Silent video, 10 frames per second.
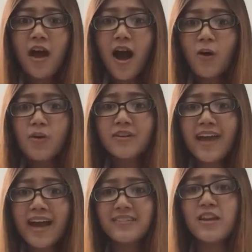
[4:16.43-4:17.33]
Our
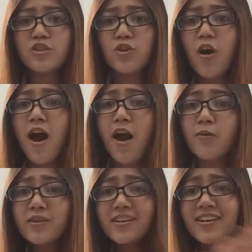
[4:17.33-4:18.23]
data show
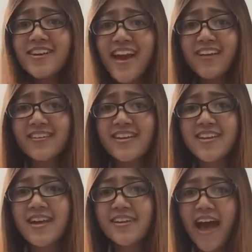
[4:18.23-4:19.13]
very clearly
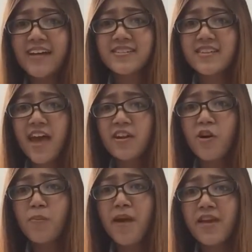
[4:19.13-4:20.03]
that there are
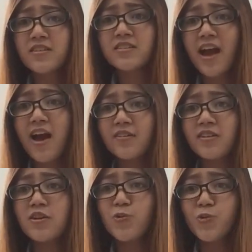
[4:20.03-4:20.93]
no many
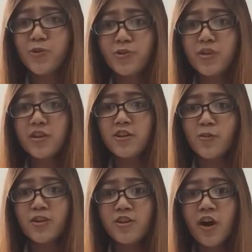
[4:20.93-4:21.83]
talented
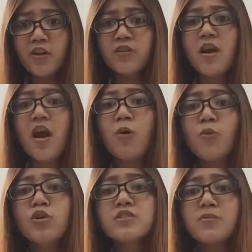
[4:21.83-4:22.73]
individuals
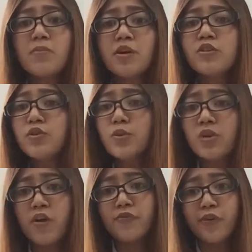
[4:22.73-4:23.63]
who simply do
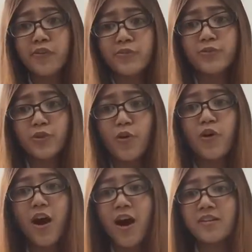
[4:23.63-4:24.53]
not follow
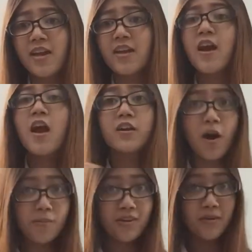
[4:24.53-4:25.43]
through on their
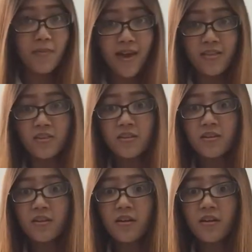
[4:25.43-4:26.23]
commitment.